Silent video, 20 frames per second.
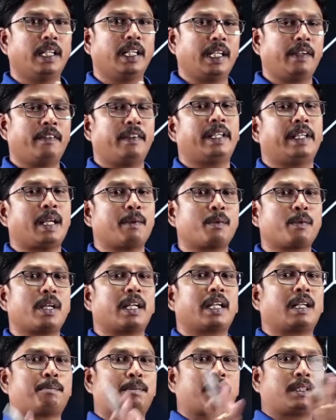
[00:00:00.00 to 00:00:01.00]
every time we
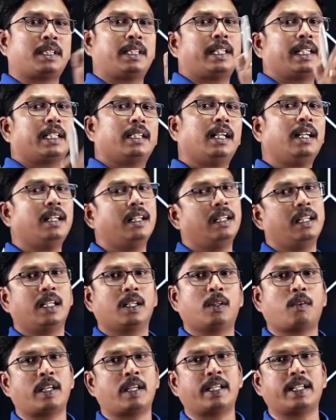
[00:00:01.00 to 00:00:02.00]
are representing the
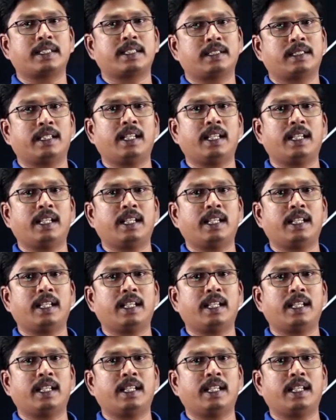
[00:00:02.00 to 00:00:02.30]
quantities